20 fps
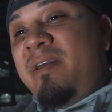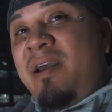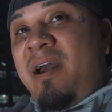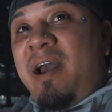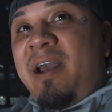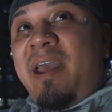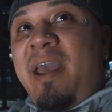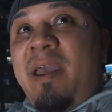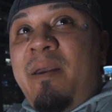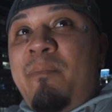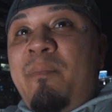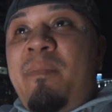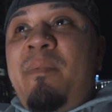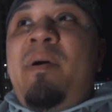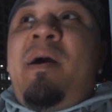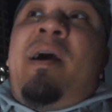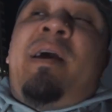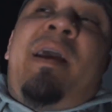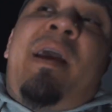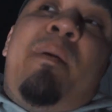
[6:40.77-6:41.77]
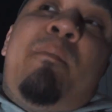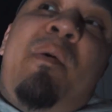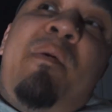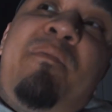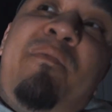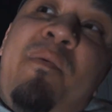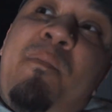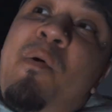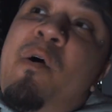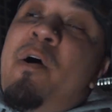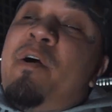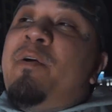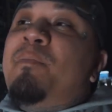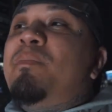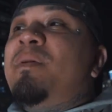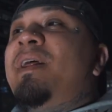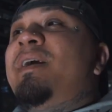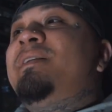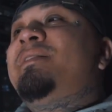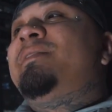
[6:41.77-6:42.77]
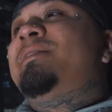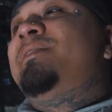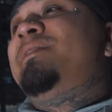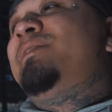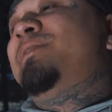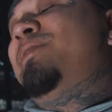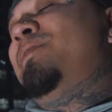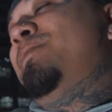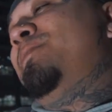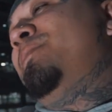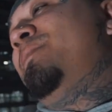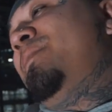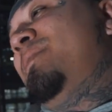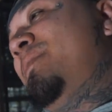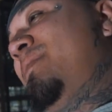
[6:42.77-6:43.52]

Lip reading: I came up from harder places, so